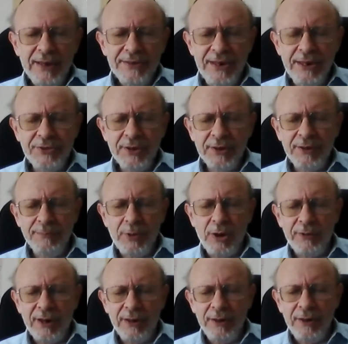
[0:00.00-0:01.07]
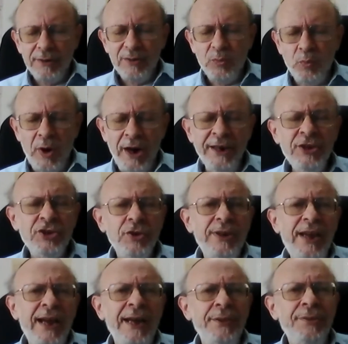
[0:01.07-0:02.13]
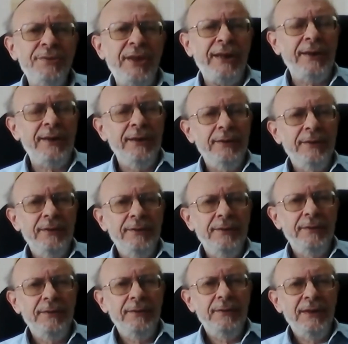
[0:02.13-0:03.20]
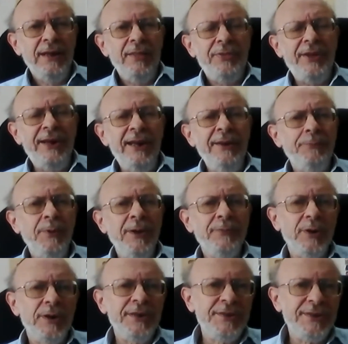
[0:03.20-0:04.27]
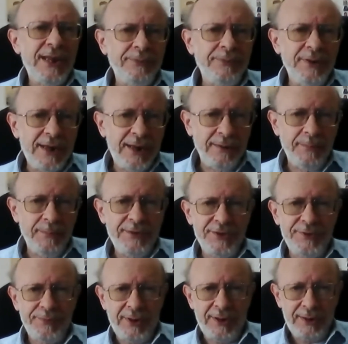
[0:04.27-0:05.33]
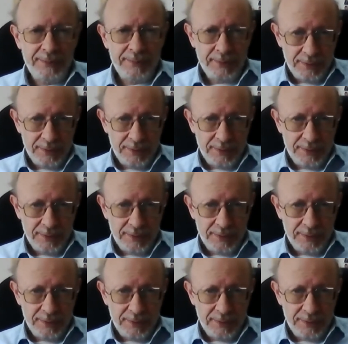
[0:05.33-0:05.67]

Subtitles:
Says the Gemara, why should I think that if we've got a 7-day mitzvah